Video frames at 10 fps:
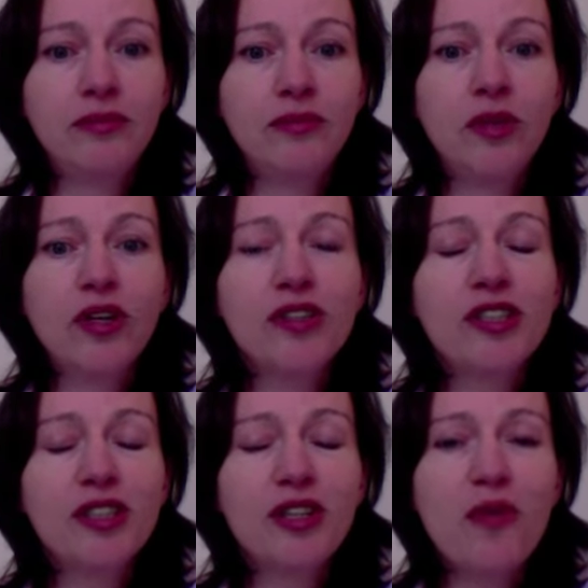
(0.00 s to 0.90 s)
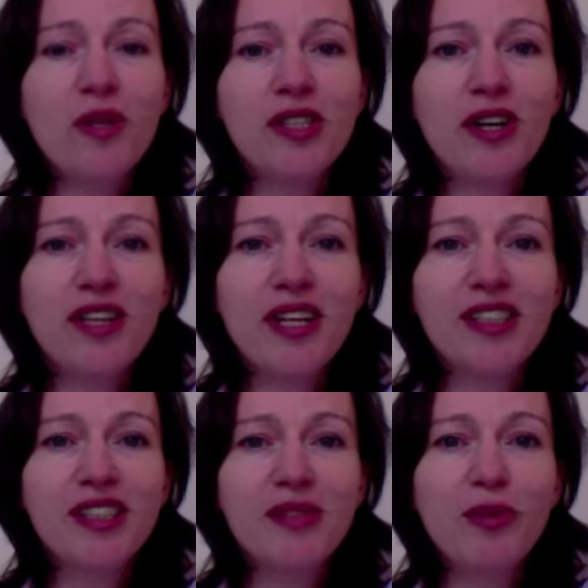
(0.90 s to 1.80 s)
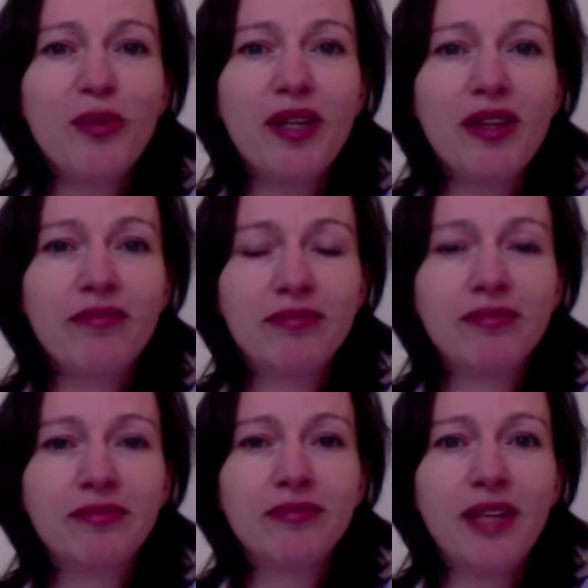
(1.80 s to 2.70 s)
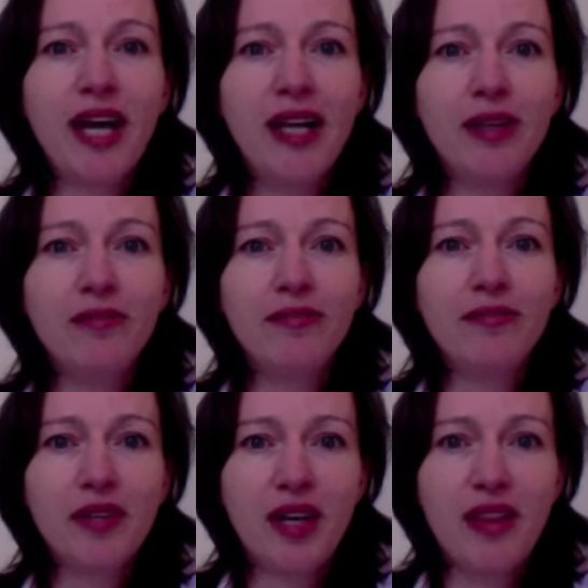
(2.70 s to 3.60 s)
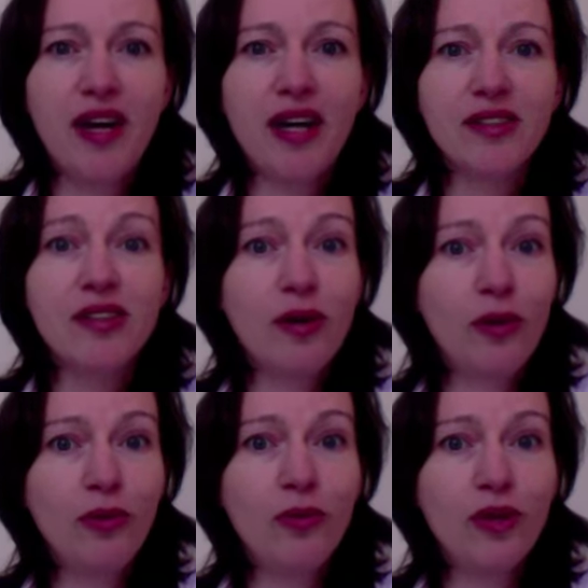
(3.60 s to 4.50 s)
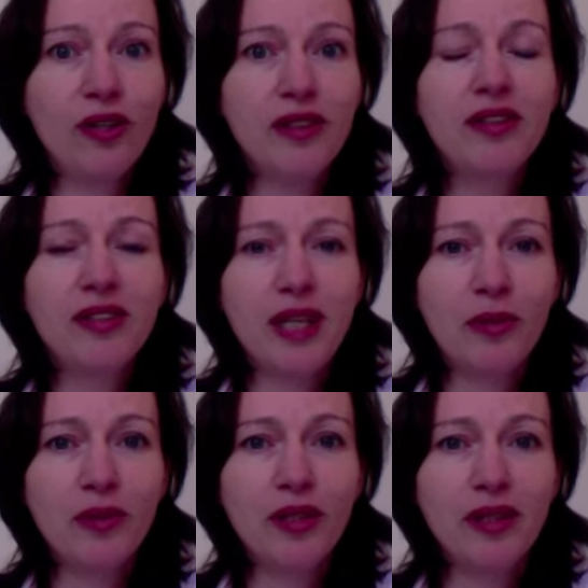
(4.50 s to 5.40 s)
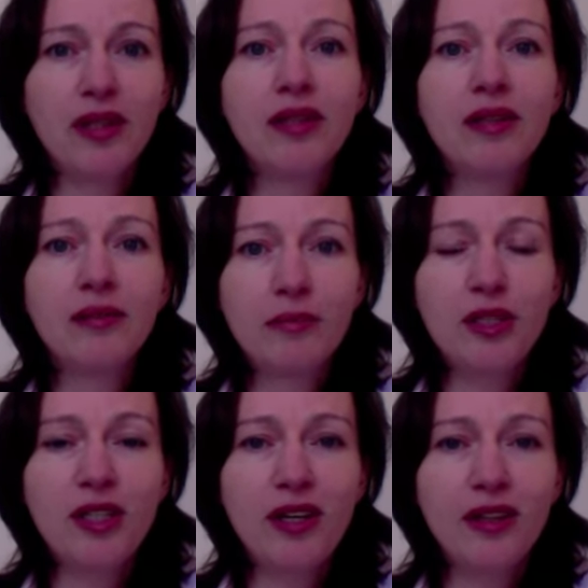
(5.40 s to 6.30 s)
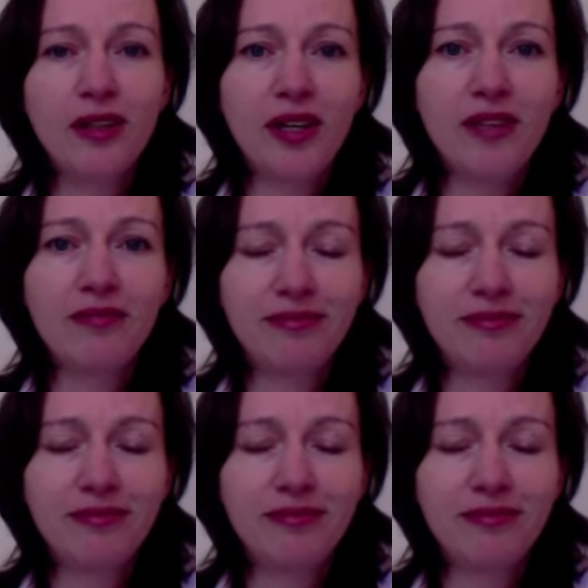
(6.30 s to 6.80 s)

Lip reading: What consonant can we start the next syllable with? L. And that's the whole word dealt with, particularly.